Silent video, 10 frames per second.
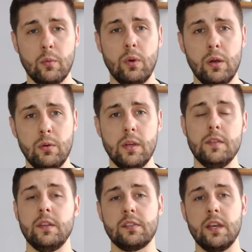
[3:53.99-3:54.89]
Well,
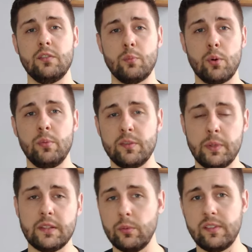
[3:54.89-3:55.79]
in this case, you probably
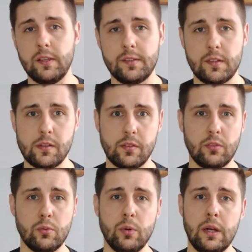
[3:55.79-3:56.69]
speak to a solicitor to
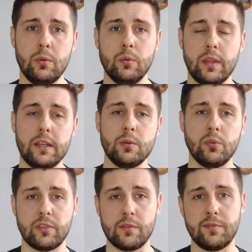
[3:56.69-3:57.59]
sort out all the legal
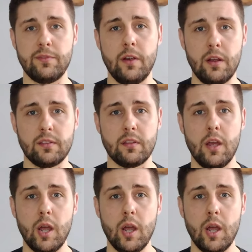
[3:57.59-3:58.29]
stuff first.